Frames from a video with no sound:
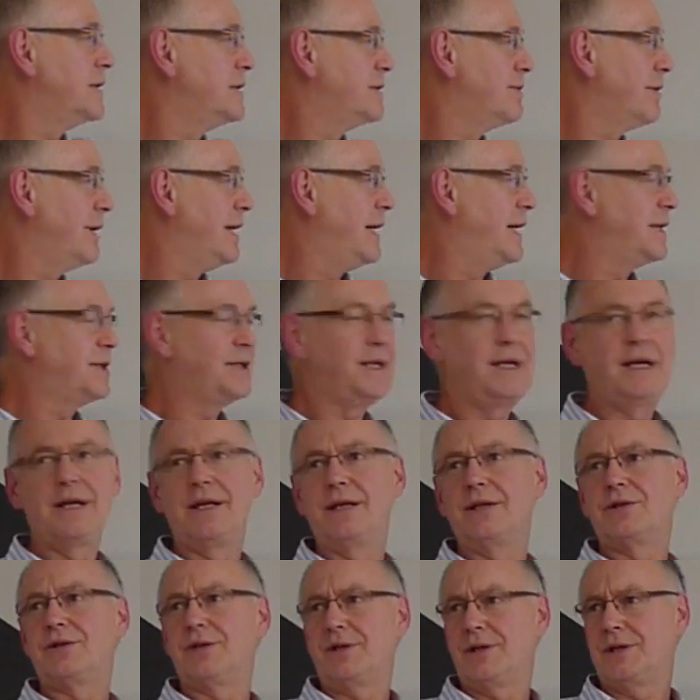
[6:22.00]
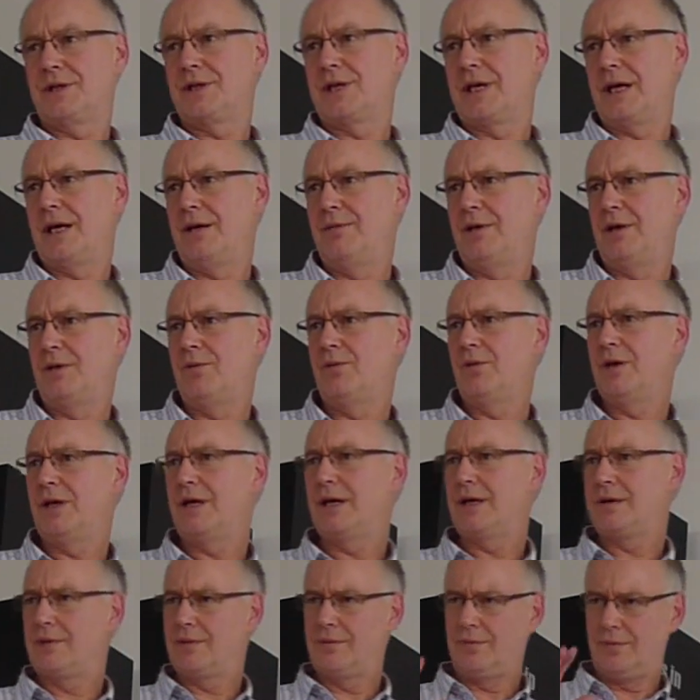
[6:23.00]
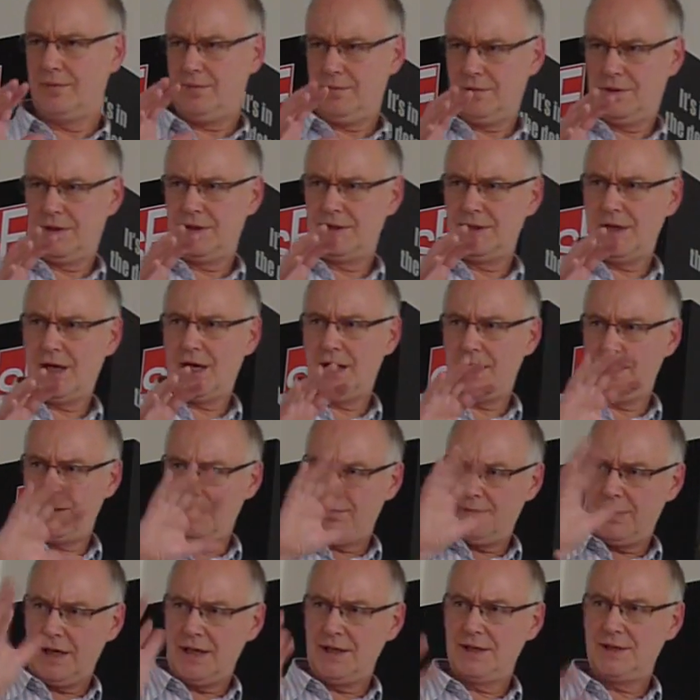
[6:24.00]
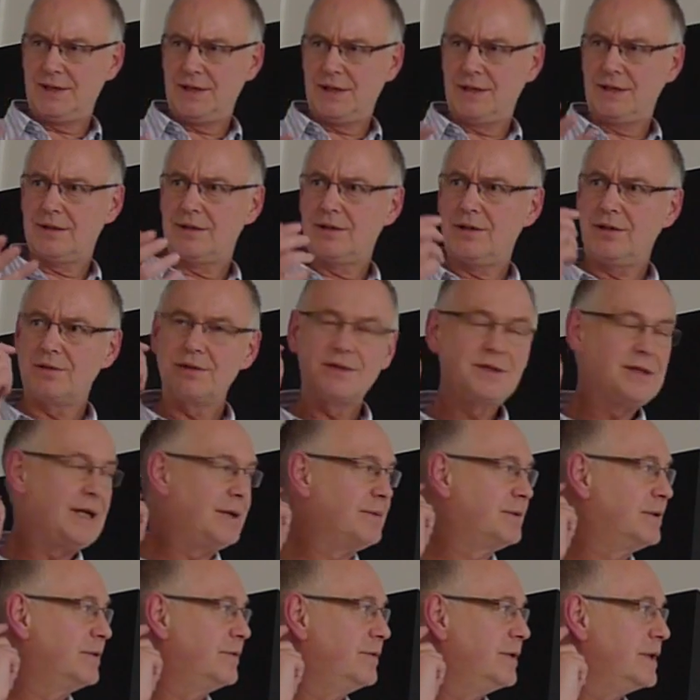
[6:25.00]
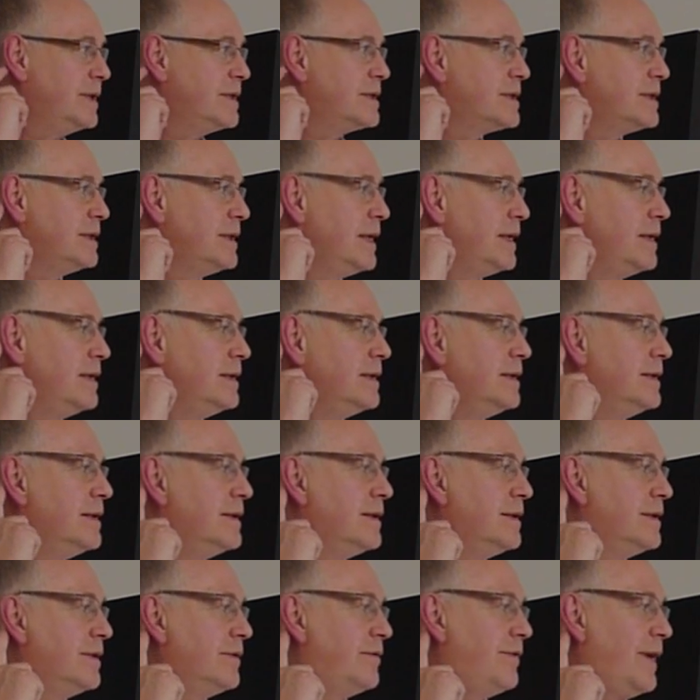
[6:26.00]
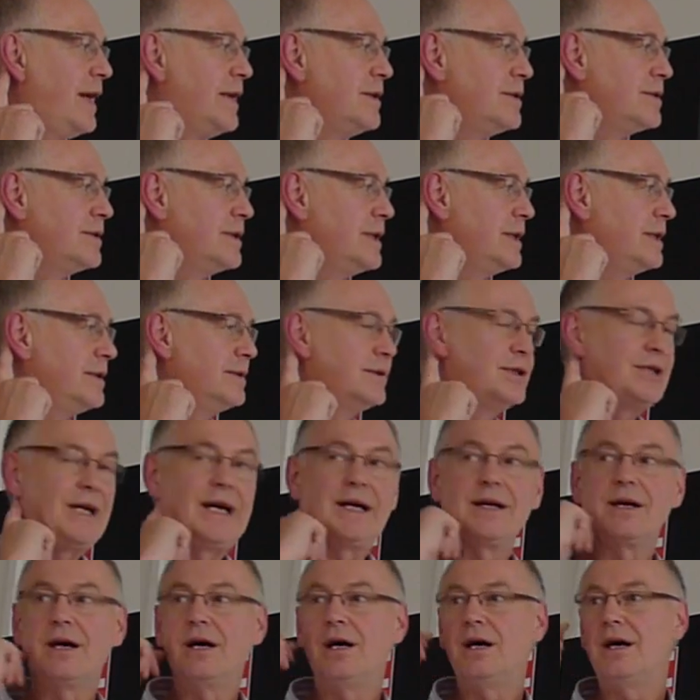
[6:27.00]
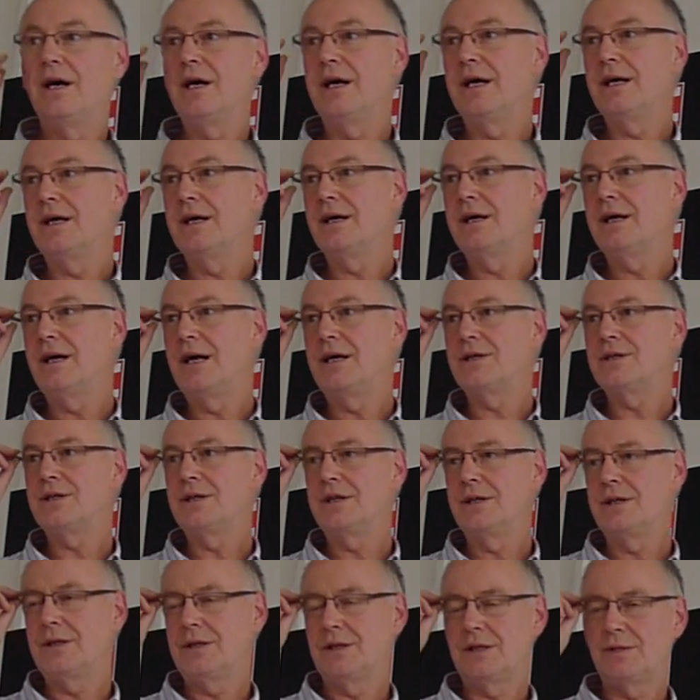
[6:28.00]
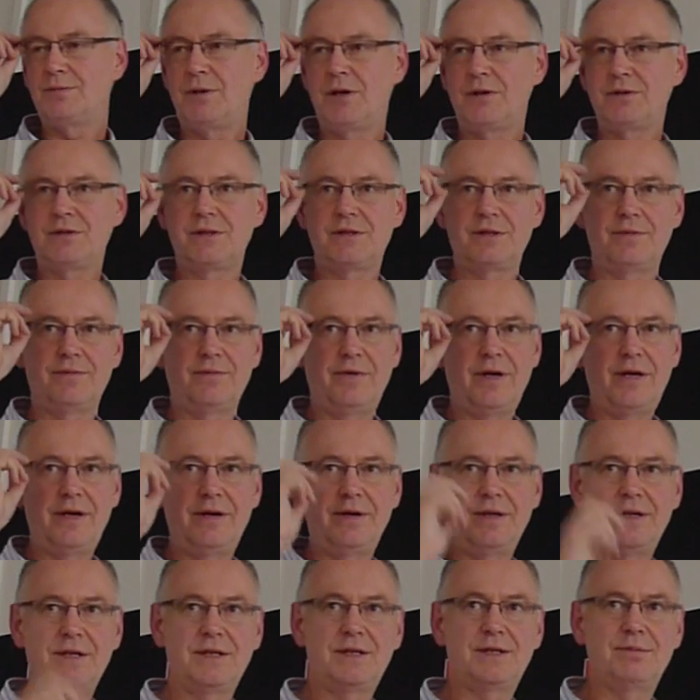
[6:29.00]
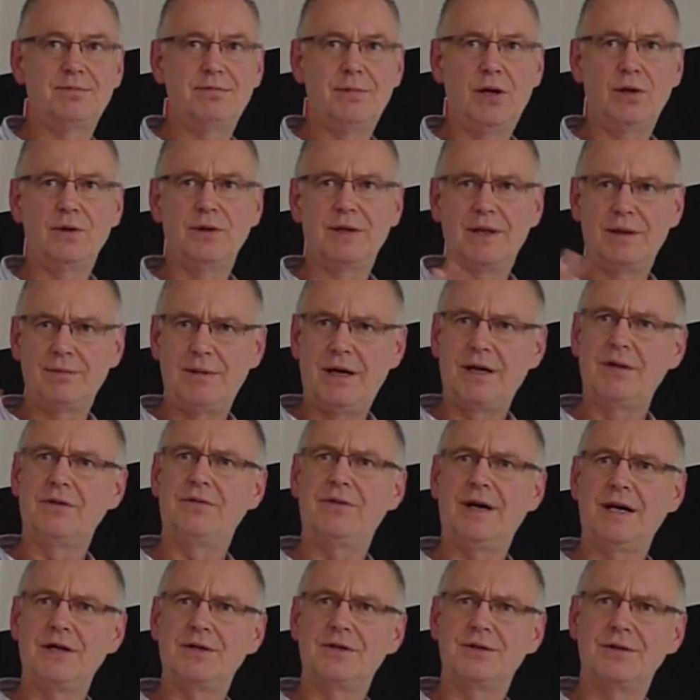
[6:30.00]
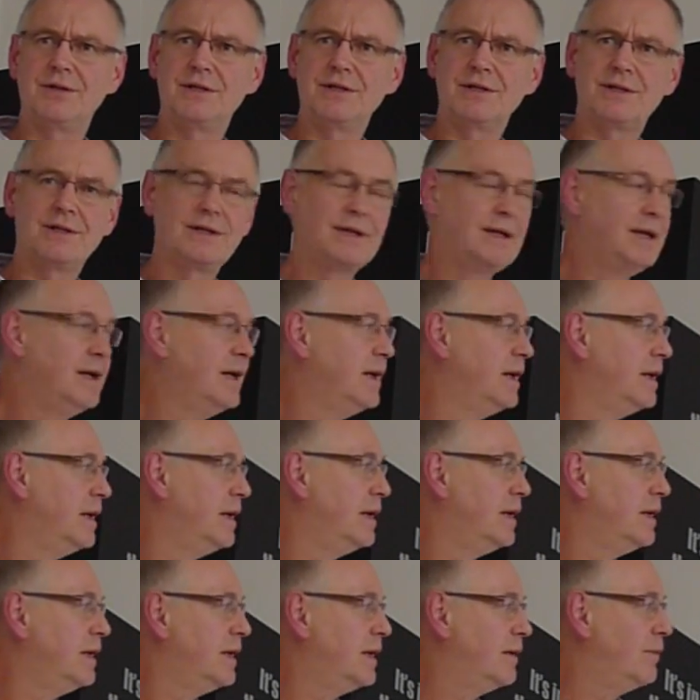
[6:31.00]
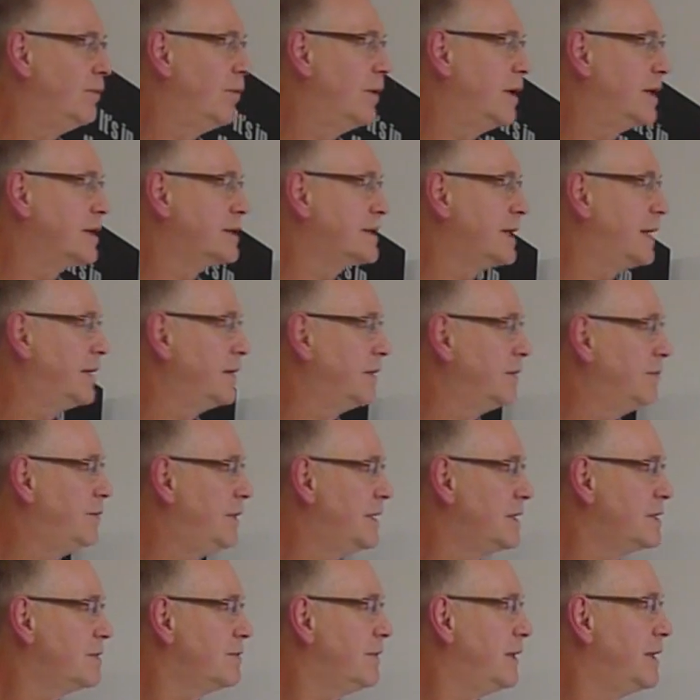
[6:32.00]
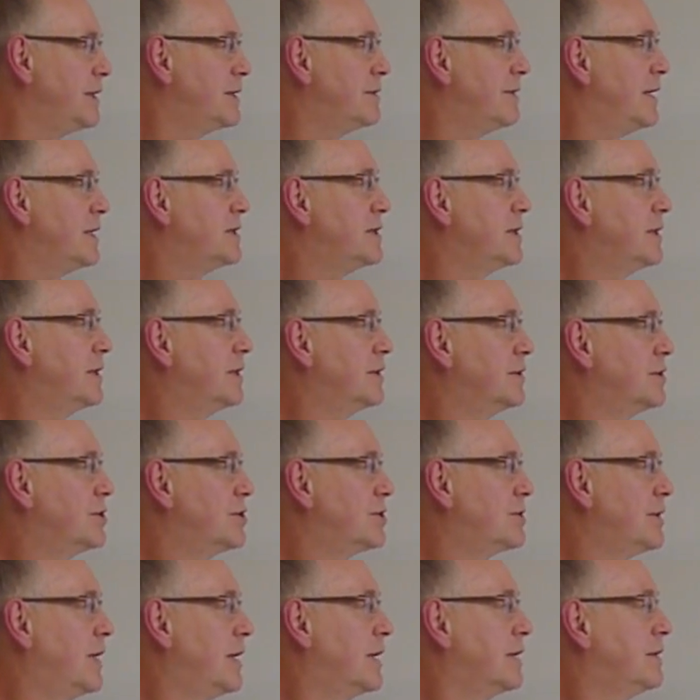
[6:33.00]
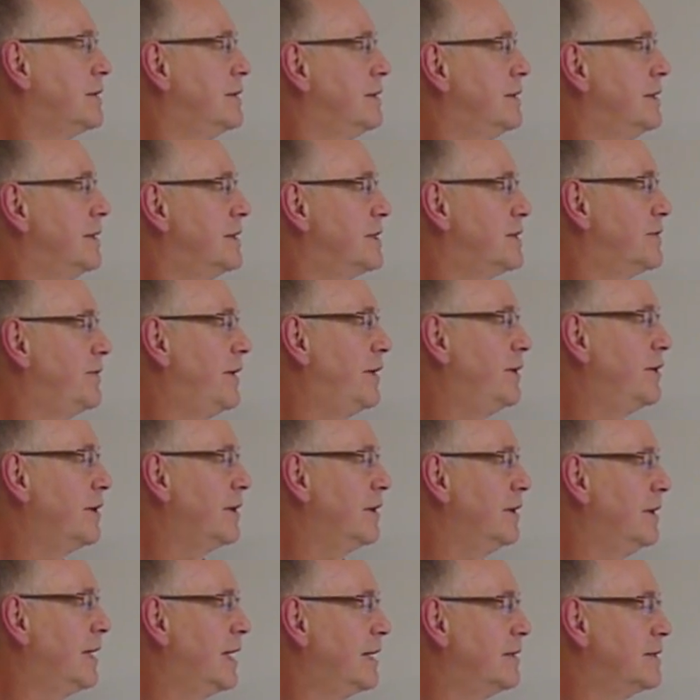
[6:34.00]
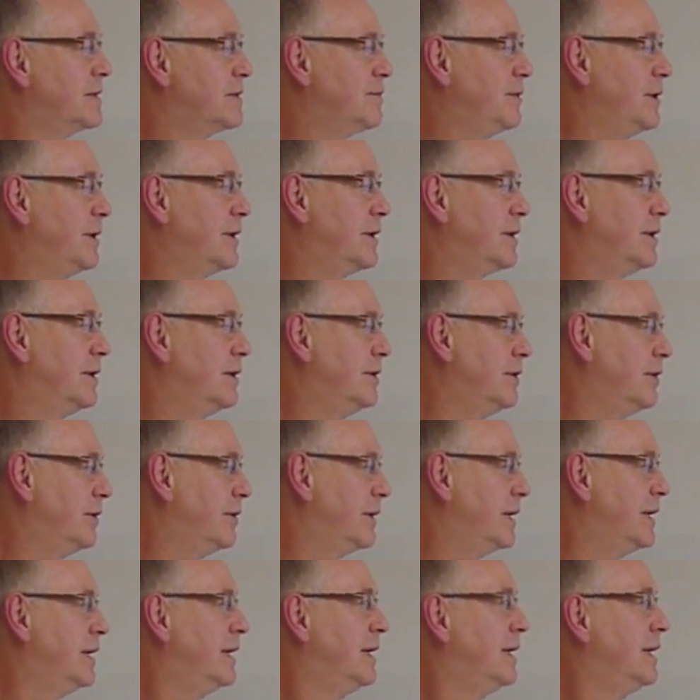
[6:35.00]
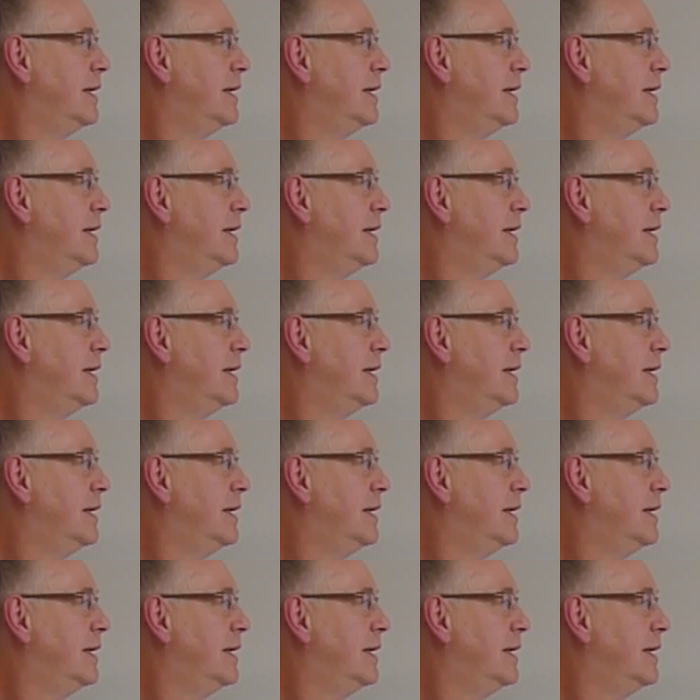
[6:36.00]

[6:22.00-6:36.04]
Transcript: is where SE Electronics came in. We designed the basic concept of this, and then the factory in Shanghai actually spoke to some various moulding manufacturers and worked out the best way to actually construct a spherical loudspeaker, or an